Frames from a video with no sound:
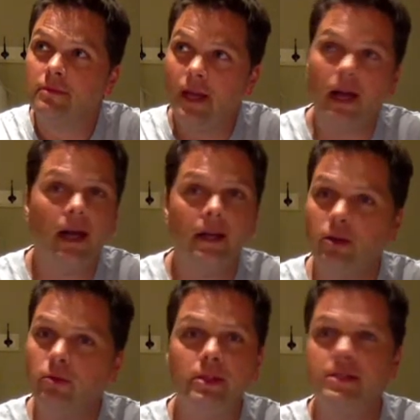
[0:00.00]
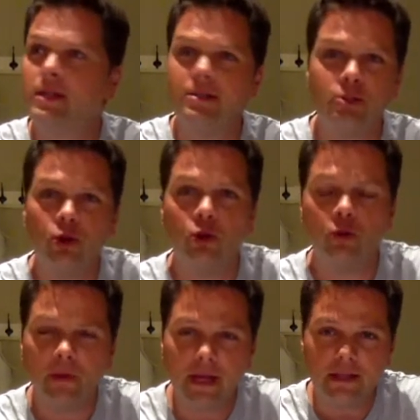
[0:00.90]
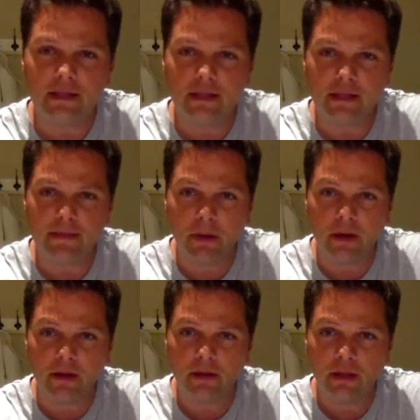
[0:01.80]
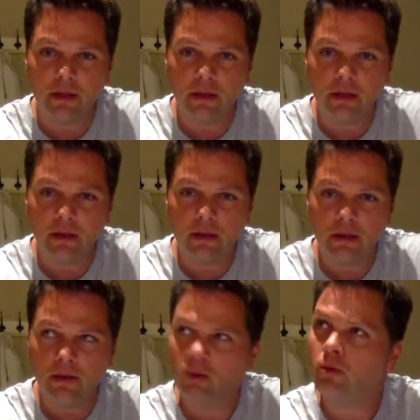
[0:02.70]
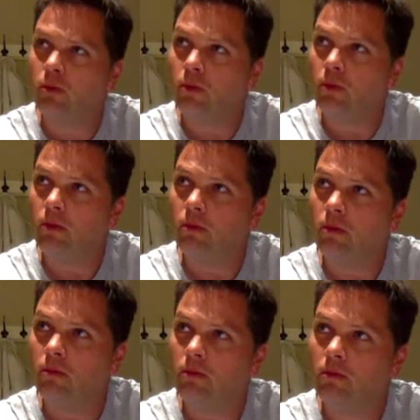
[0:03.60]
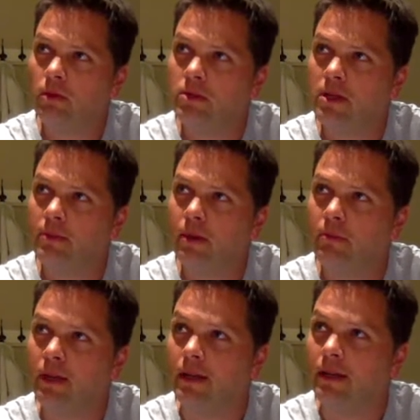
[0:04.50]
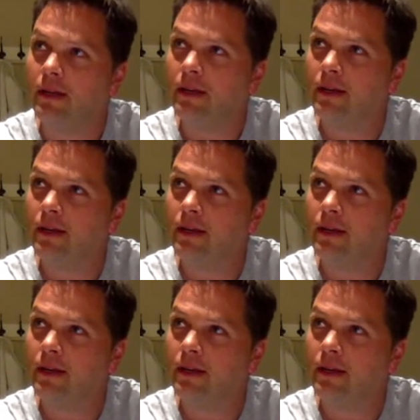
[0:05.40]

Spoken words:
Yeah, I know, these guys are crazy smart. Oh, what are you saying about me?